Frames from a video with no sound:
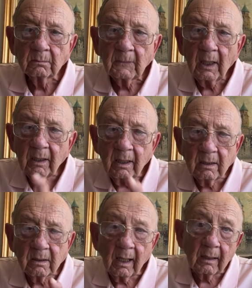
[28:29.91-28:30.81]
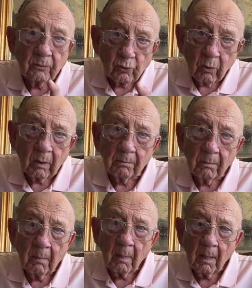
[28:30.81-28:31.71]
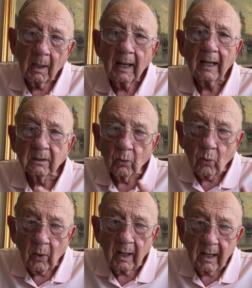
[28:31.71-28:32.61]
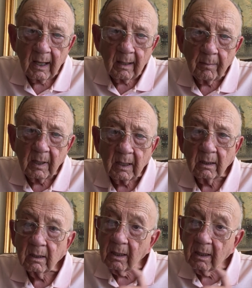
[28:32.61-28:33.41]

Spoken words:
And this time Trump has a great cabinet